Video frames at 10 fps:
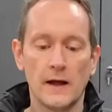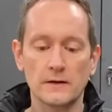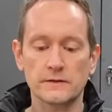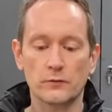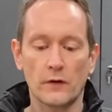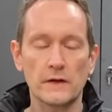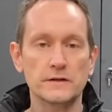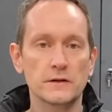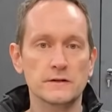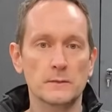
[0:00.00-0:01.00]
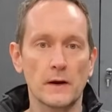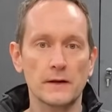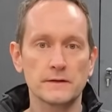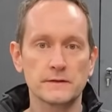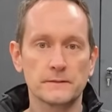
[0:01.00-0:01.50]
out of one of these cutting
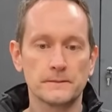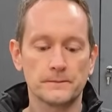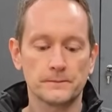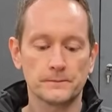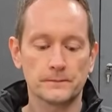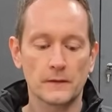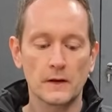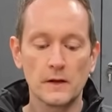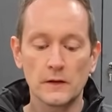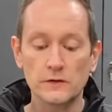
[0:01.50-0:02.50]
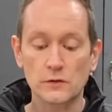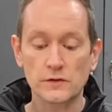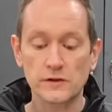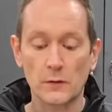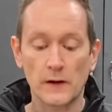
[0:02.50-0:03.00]
blades. There's
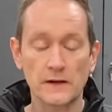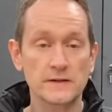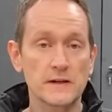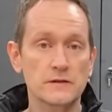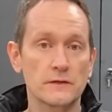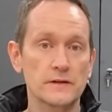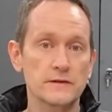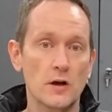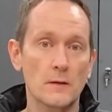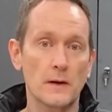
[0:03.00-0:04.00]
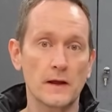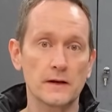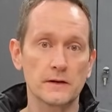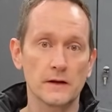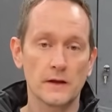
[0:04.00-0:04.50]
also an accessory star
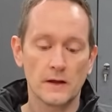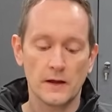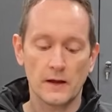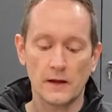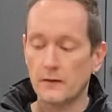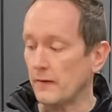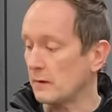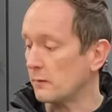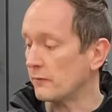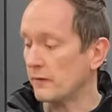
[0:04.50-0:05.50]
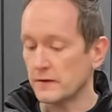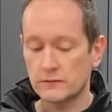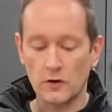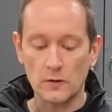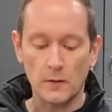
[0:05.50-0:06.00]
blade available for this
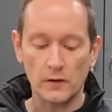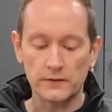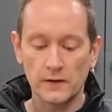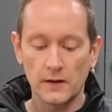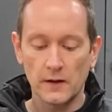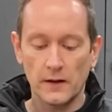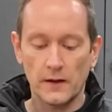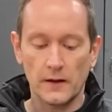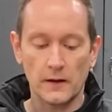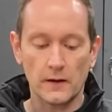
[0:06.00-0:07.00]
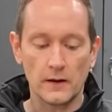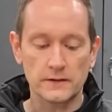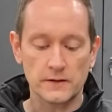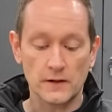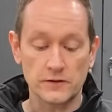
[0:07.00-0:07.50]
robot
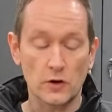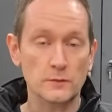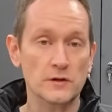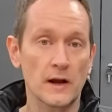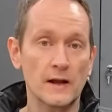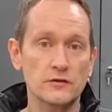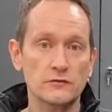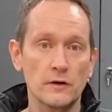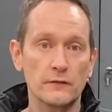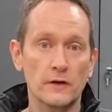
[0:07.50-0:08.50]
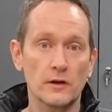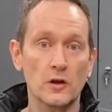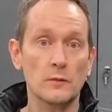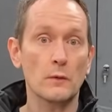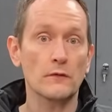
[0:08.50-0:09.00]
as an optional extra for
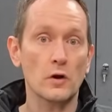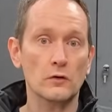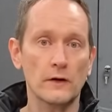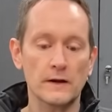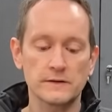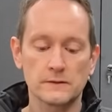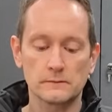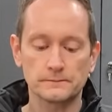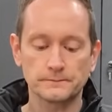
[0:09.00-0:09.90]
coping with long grass.